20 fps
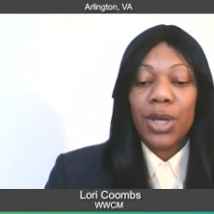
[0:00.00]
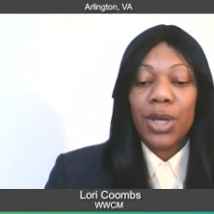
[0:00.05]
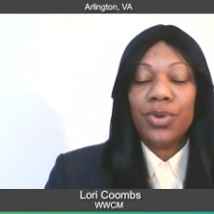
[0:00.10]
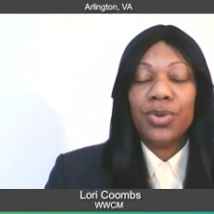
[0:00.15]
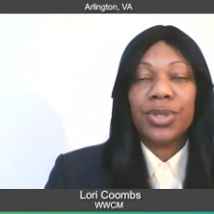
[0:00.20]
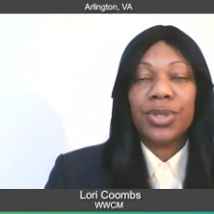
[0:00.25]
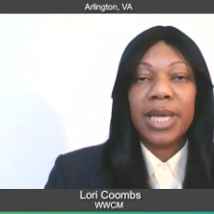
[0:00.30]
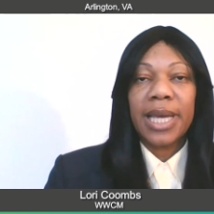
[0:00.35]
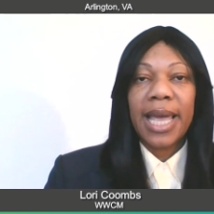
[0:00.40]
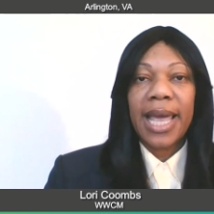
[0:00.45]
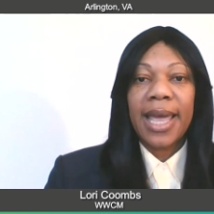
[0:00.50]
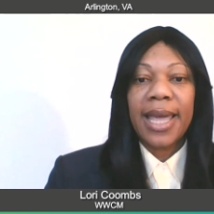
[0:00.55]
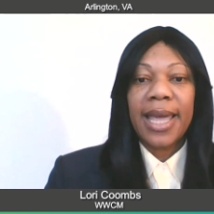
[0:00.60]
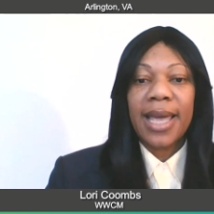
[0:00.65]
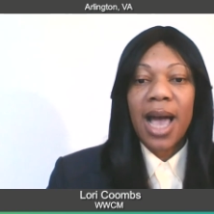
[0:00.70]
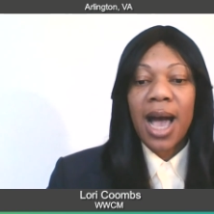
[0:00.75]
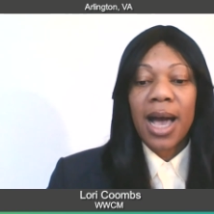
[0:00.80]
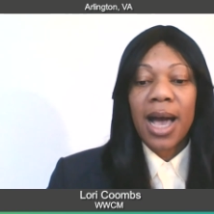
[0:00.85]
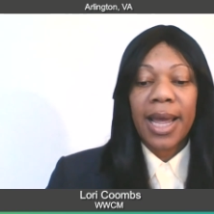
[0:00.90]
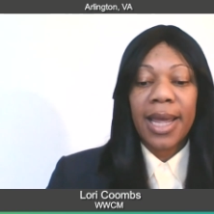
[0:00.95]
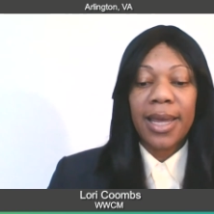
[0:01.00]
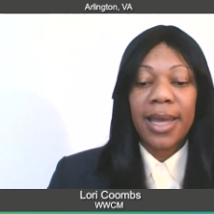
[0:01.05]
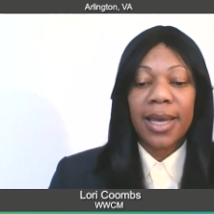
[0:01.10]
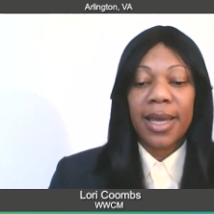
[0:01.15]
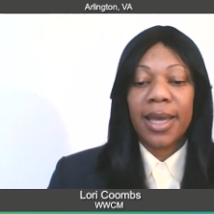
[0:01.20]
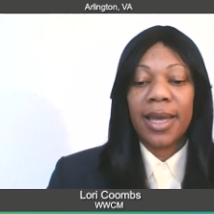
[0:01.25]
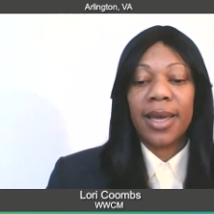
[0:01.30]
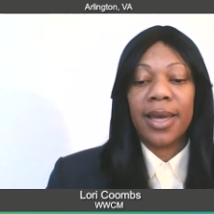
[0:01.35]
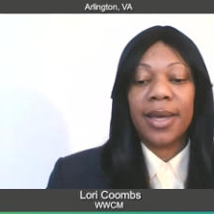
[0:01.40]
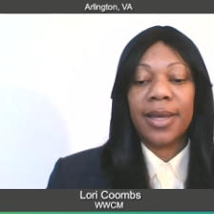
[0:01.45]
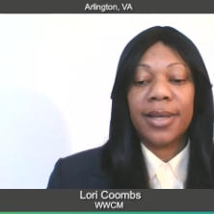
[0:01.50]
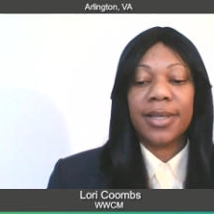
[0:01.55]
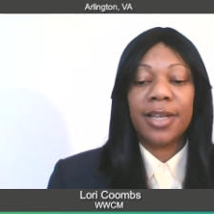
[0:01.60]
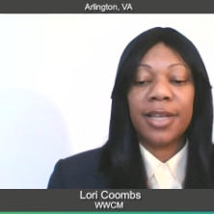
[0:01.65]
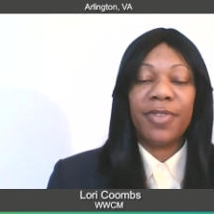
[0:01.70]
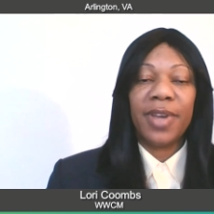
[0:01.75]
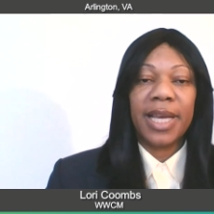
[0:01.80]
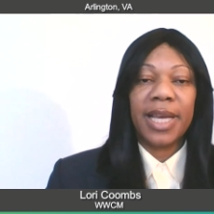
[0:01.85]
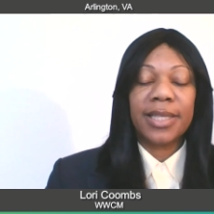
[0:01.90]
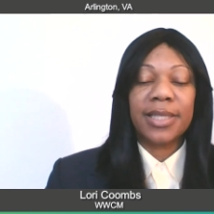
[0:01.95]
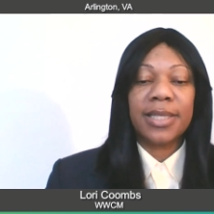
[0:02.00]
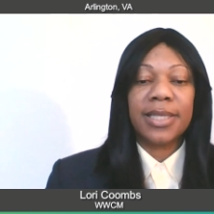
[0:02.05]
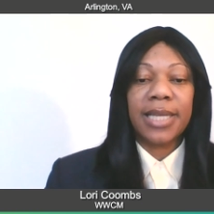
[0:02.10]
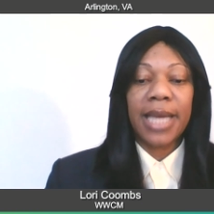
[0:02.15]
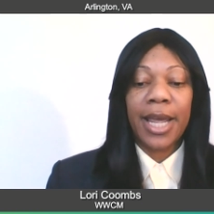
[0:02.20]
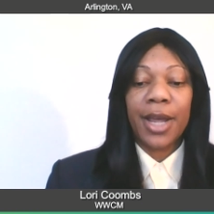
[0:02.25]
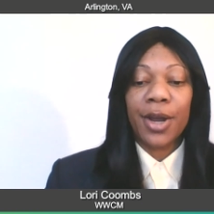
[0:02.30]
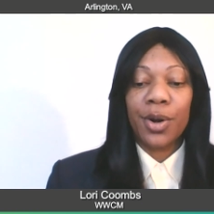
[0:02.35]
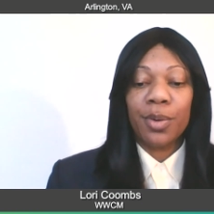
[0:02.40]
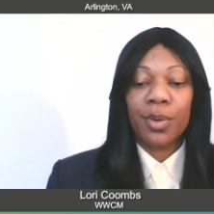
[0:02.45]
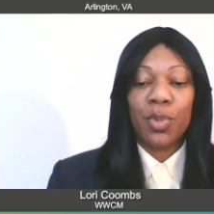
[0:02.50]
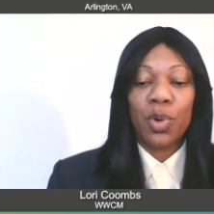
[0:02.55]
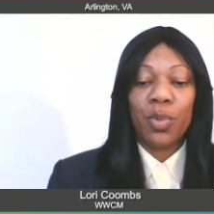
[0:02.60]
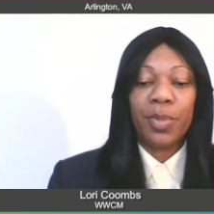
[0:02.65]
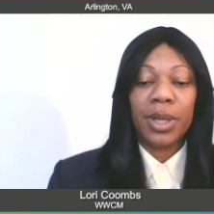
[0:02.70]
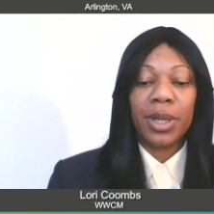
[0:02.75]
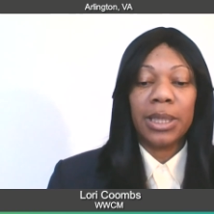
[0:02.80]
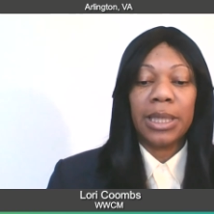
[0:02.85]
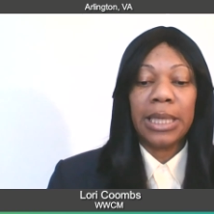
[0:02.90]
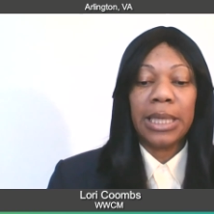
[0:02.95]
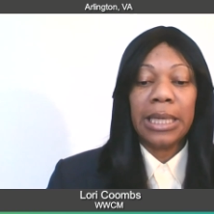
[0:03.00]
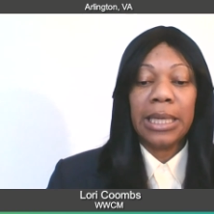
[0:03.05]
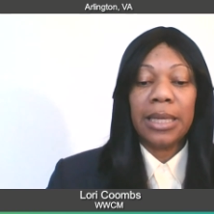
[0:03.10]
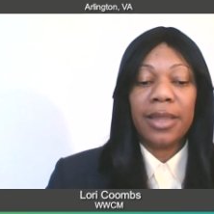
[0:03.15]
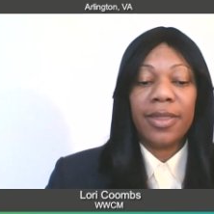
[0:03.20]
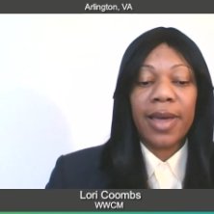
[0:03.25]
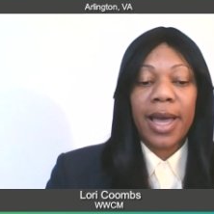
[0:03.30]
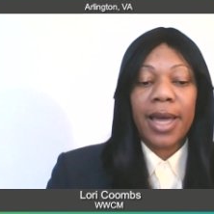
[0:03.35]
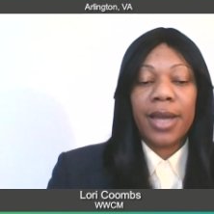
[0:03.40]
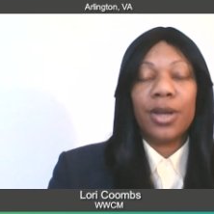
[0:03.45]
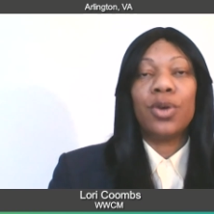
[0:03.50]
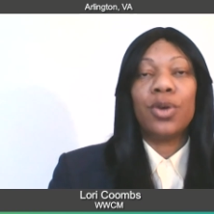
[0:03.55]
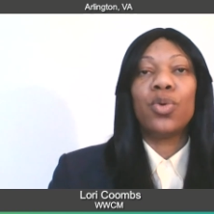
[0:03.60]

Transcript: using AI and advanced air mobility that